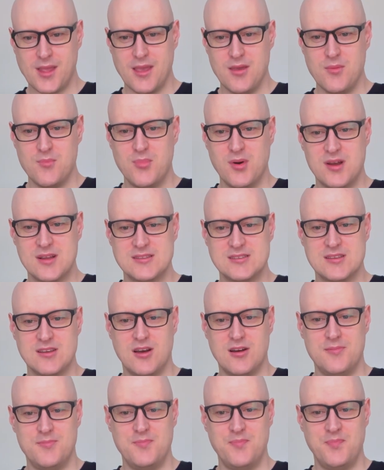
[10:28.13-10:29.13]
But
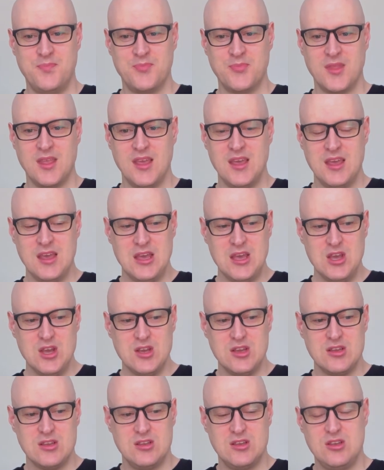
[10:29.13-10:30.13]

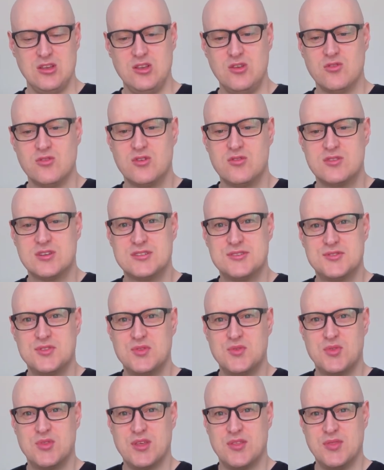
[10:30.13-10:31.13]
you'll notice
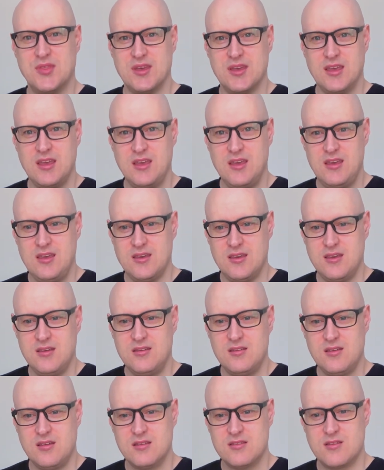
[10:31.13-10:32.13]
that the
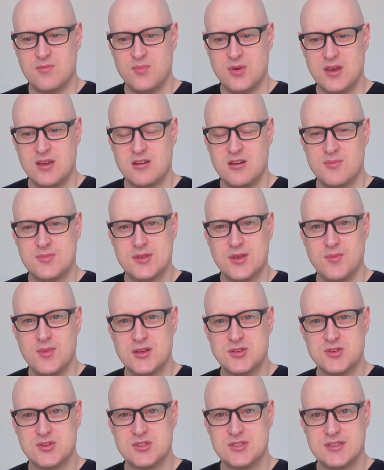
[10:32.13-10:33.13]
E, the pickup to
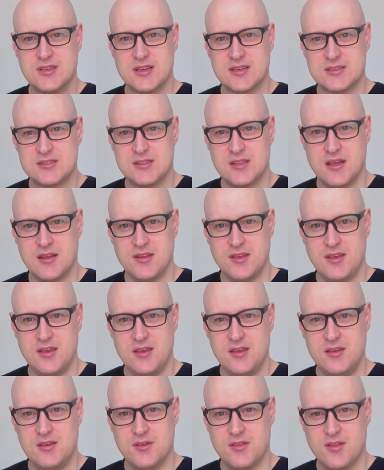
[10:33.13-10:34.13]
measure 6, that
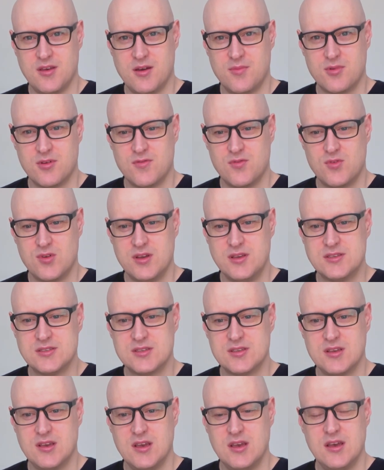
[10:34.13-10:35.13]
E in the upper
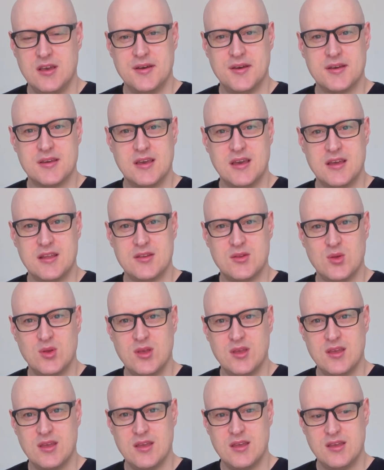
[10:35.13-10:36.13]
voice,
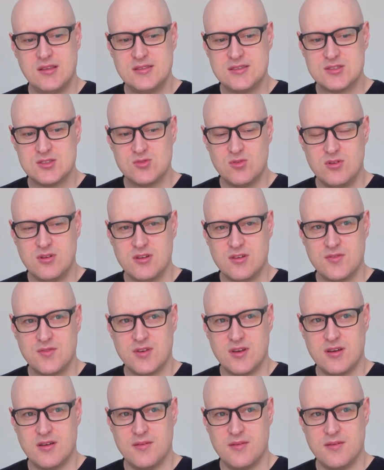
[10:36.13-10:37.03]
again, it's sort of